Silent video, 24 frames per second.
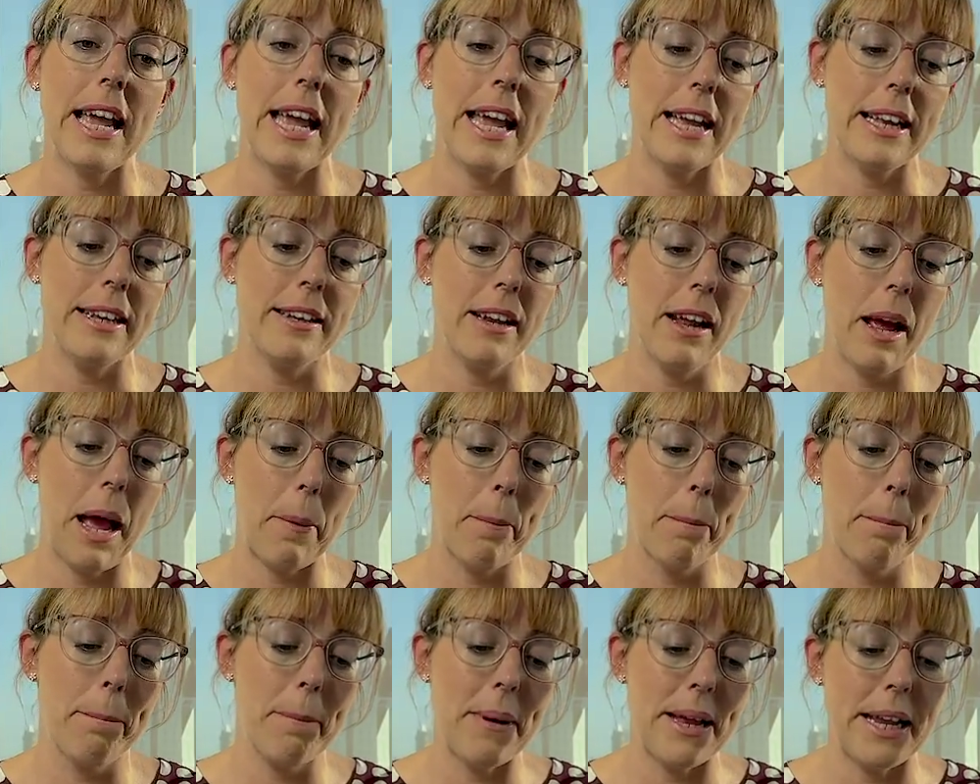in
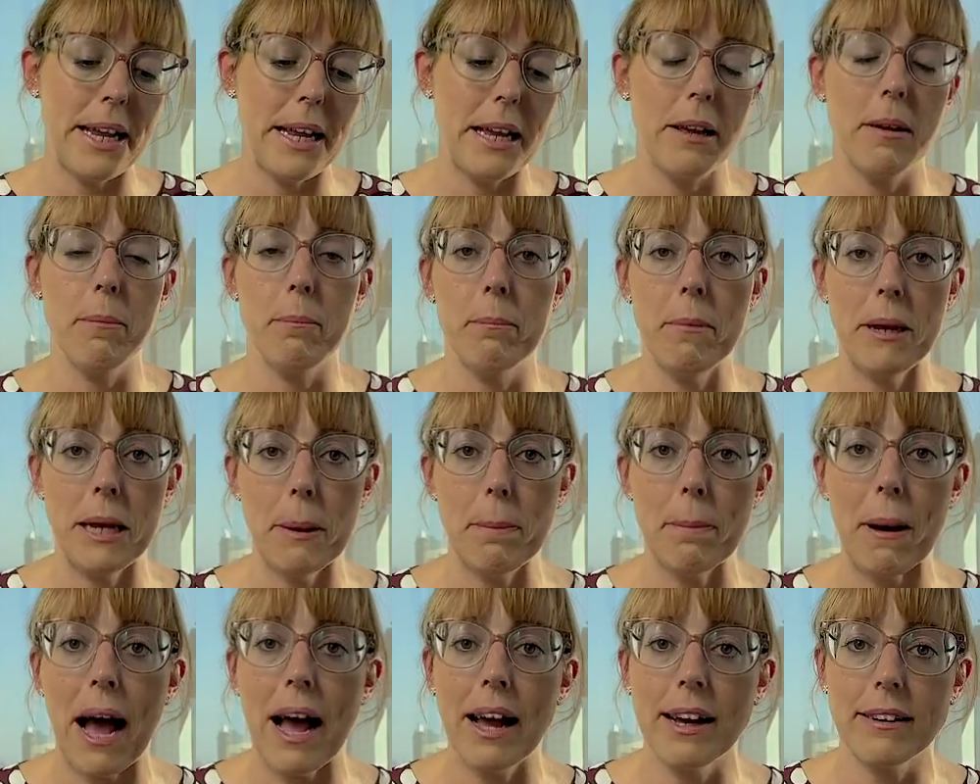mini
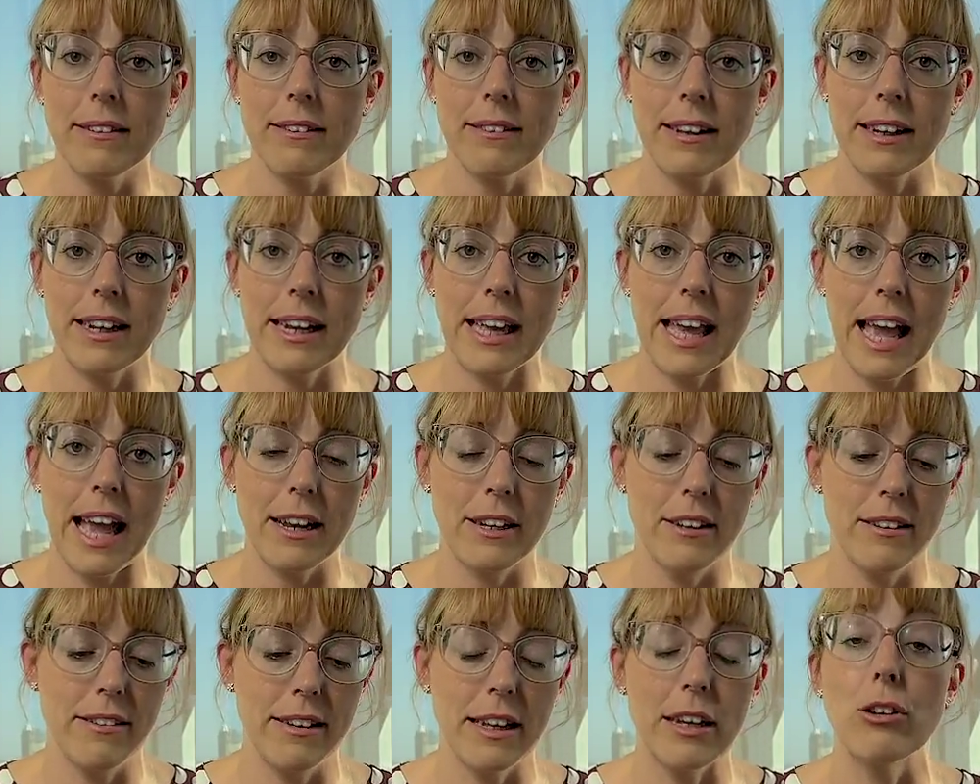packs, and
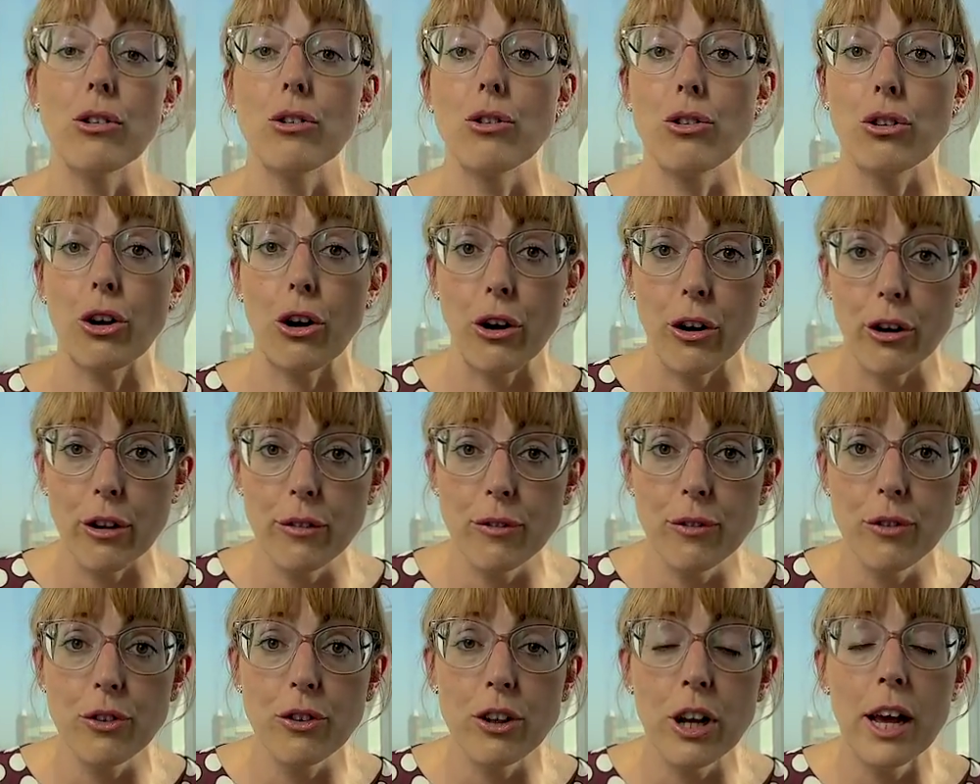again single
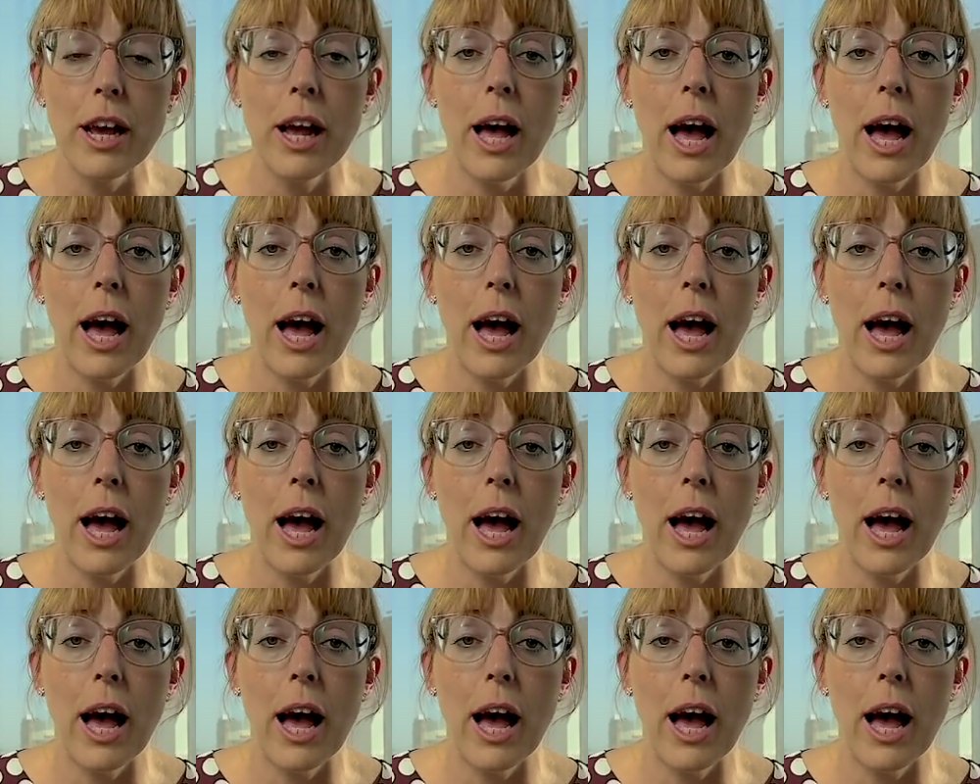serves.